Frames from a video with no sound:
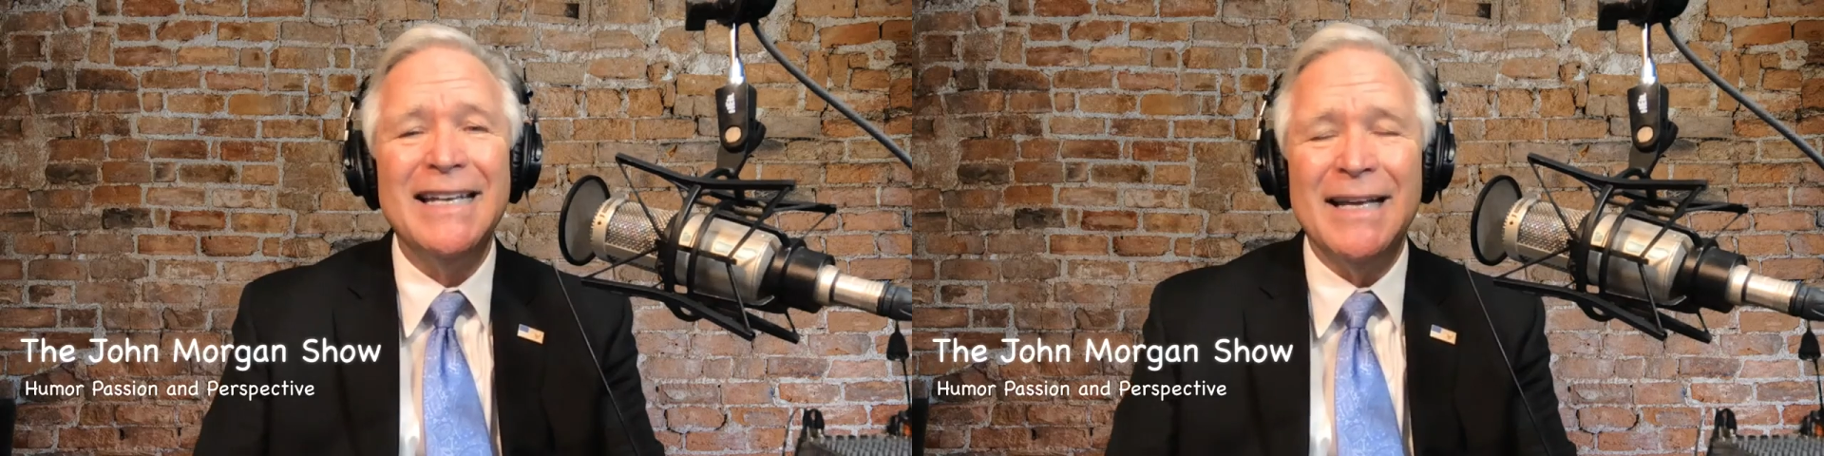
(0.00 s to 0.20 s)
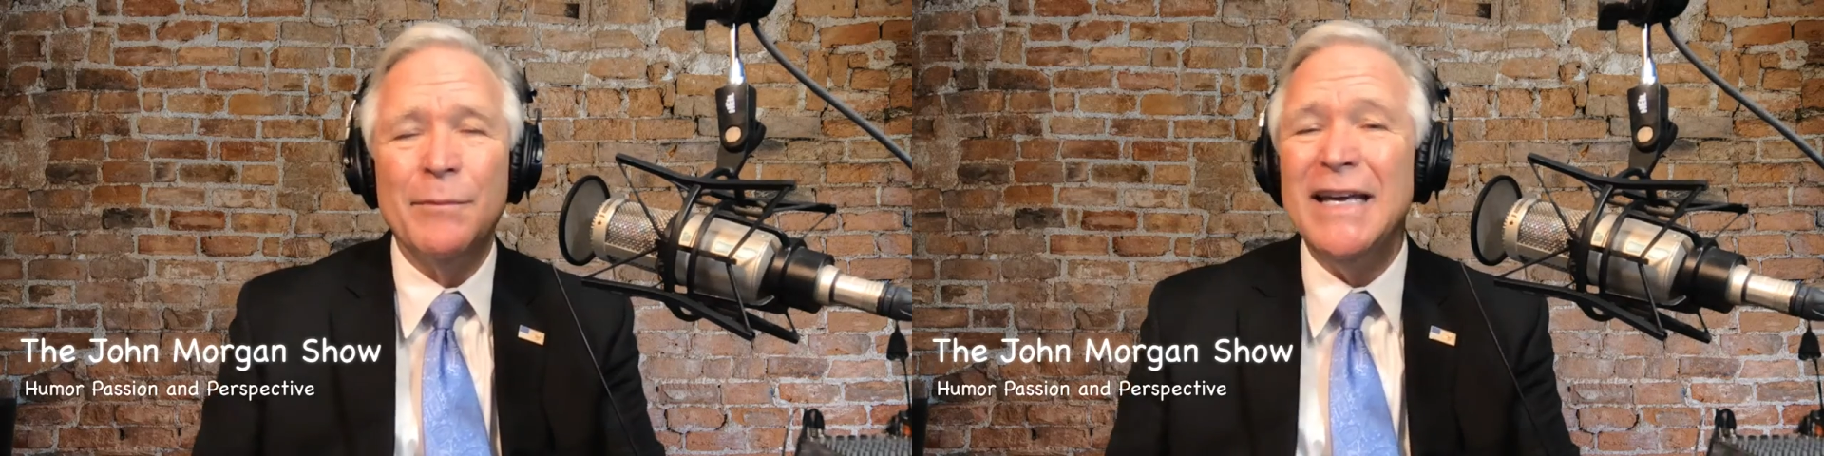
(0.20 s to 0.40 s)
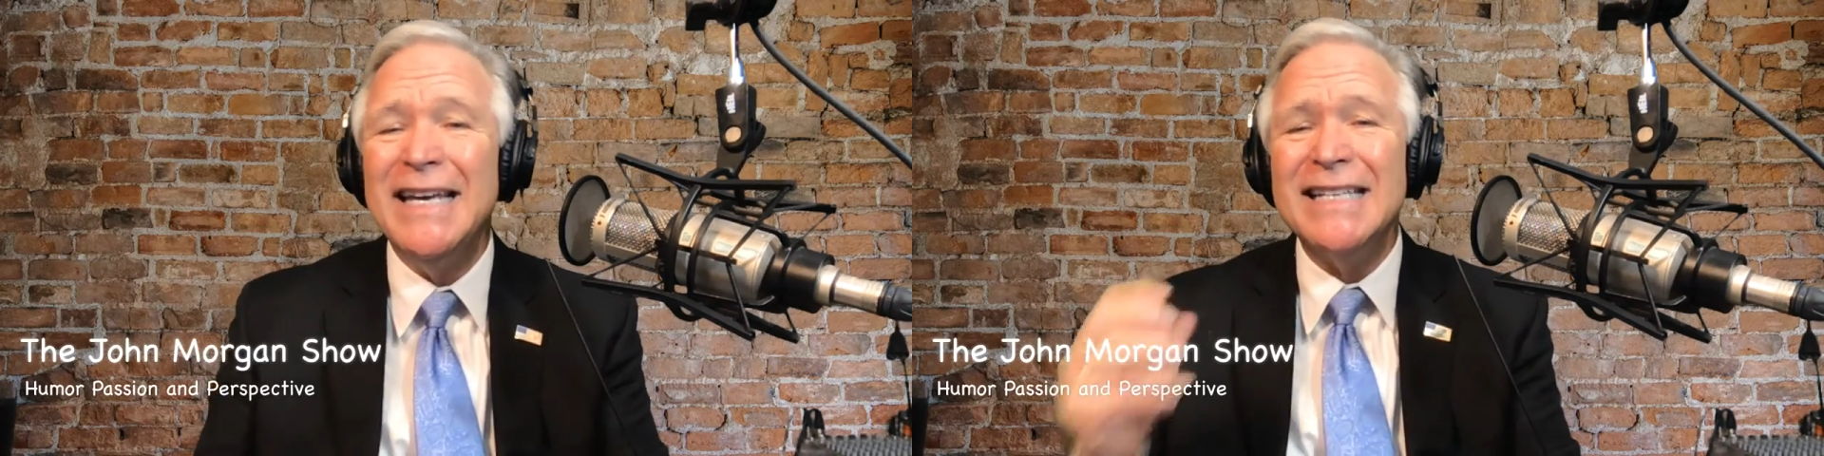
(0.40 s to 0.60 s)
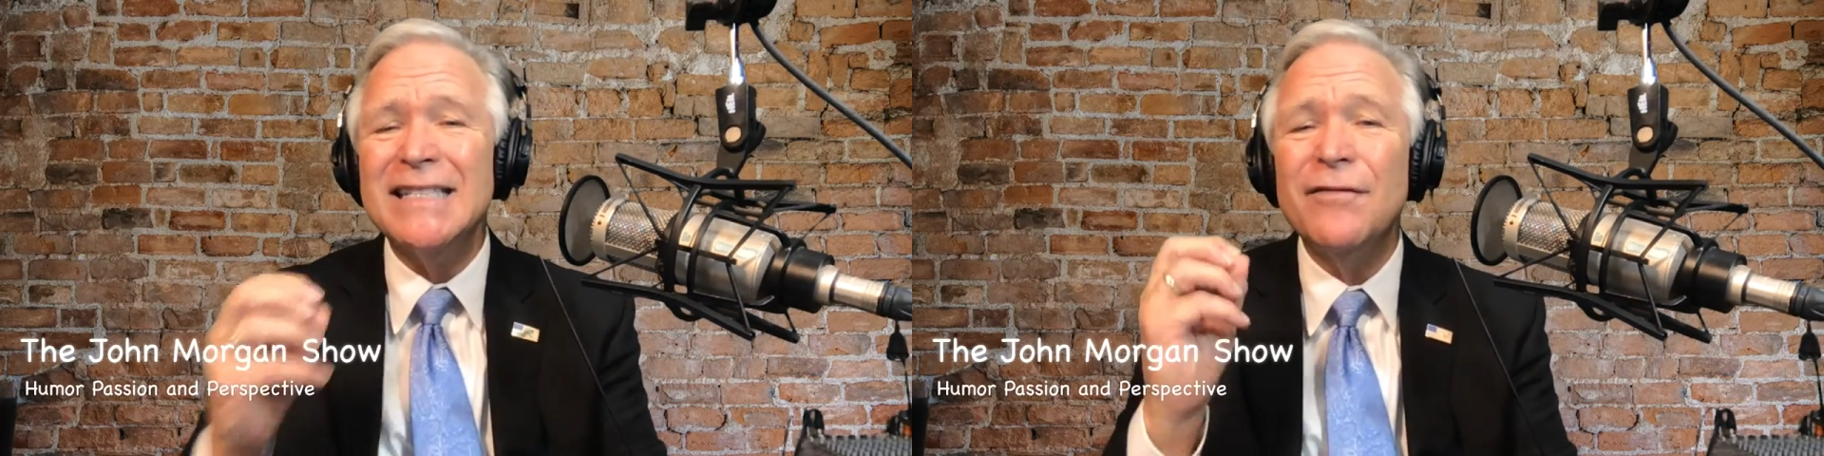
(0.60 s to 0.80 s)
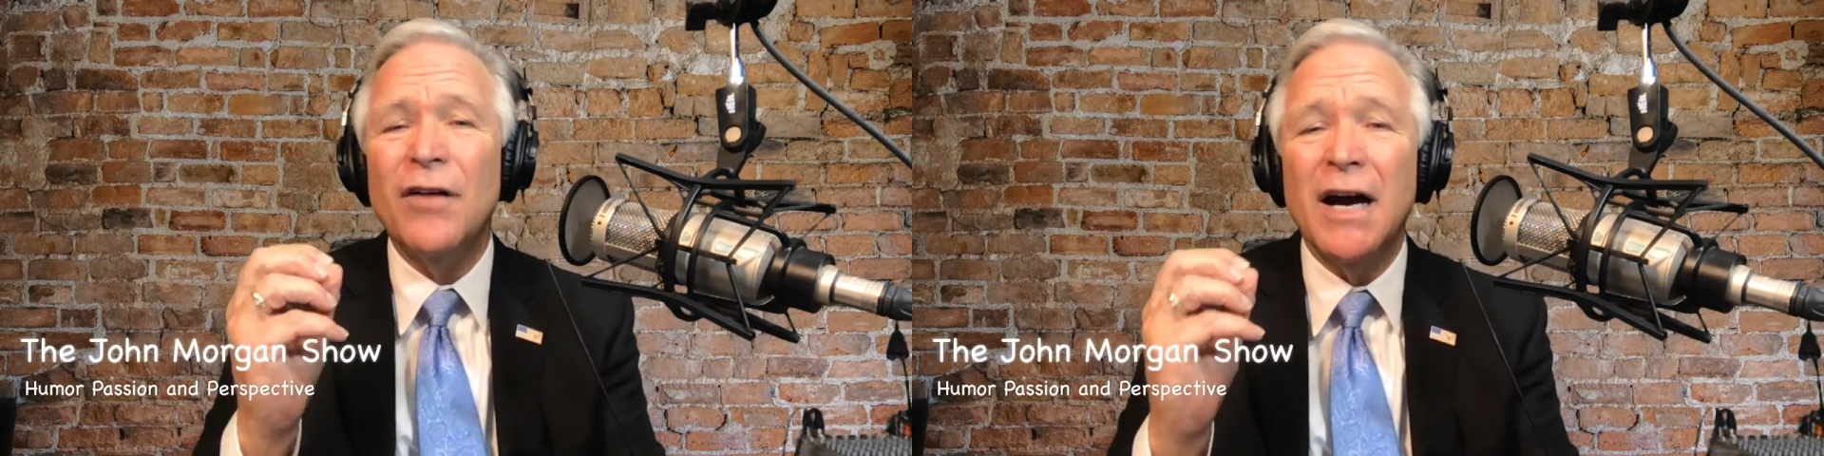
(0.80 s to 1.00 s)
in him. He
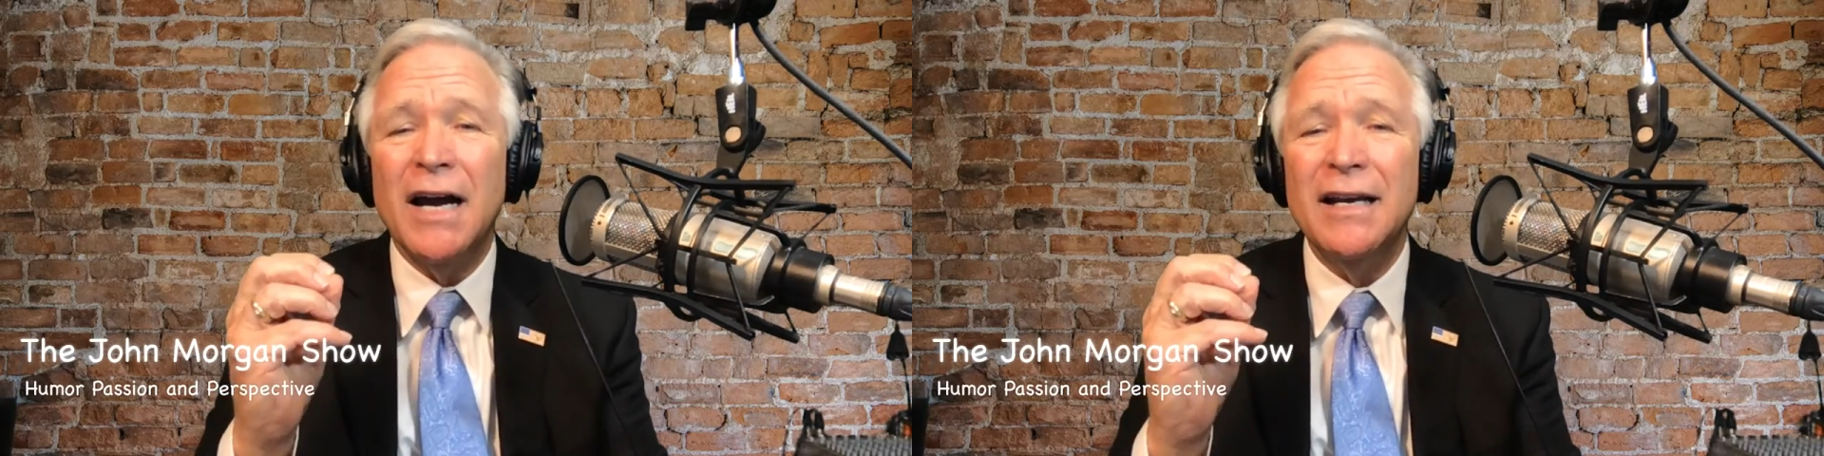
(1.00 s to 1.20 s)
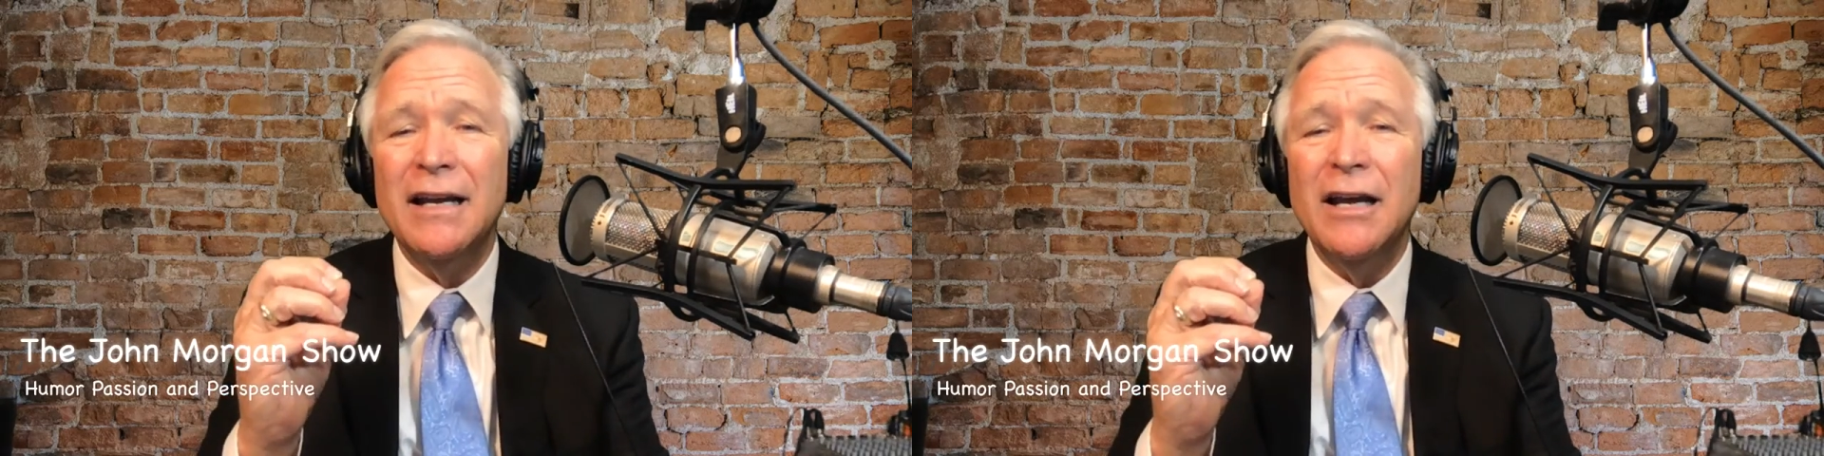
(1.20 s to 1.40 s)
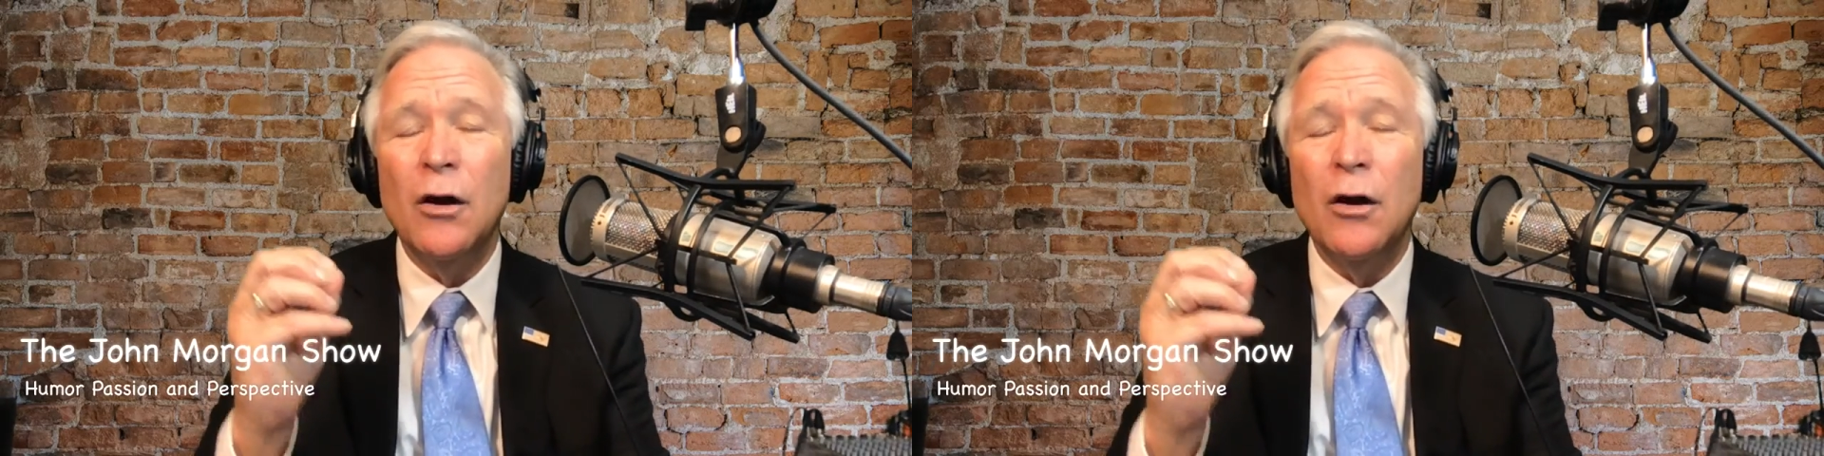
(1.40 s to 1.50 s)
is the vine.